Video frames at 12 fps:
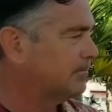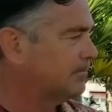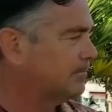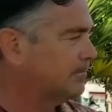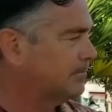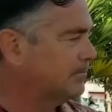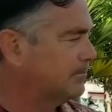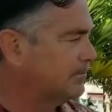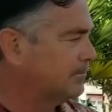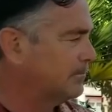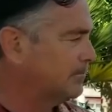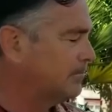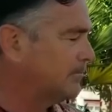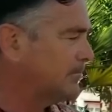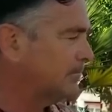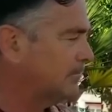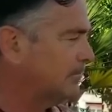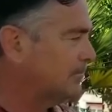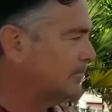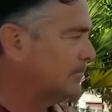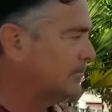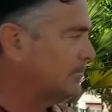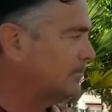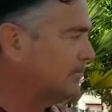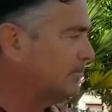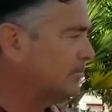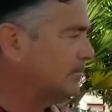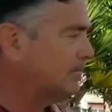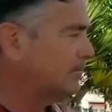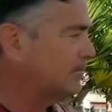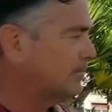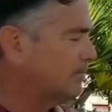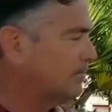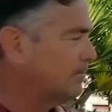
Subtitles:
[no speech]